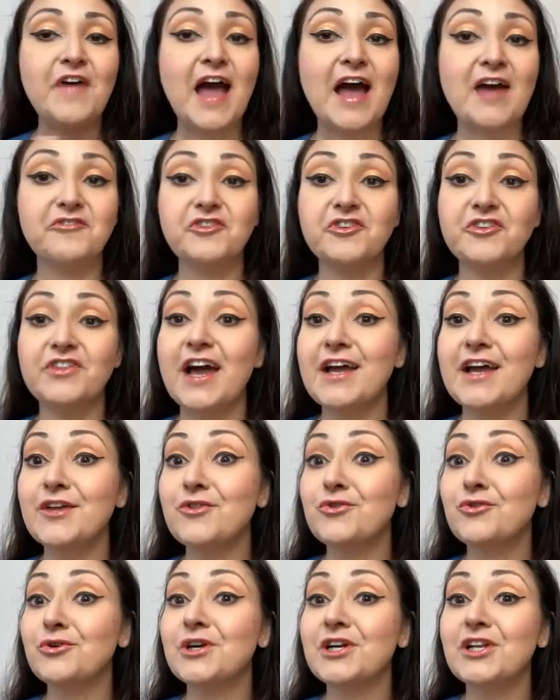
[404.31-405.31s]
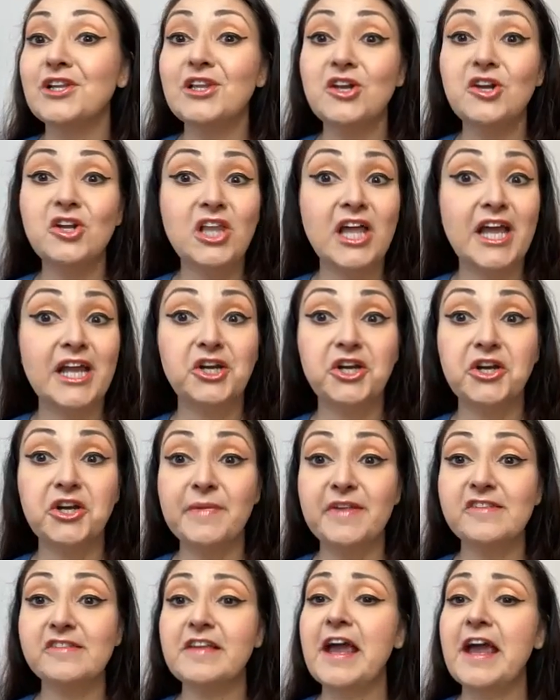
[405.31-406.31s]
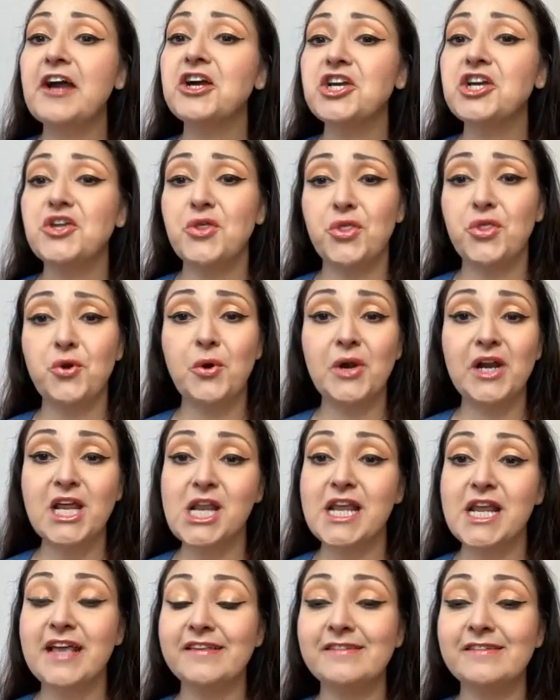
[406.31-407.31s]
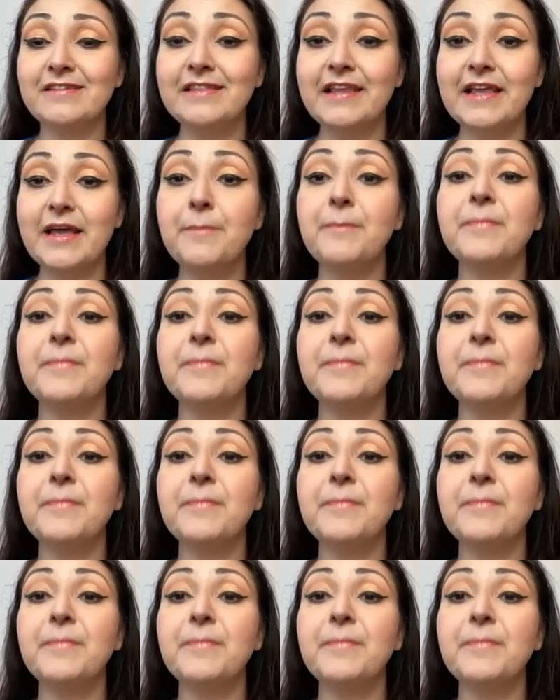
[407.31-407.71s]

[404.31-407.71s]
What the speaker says: After that, you throw on a little liner and mascara, you throw on a nice lip,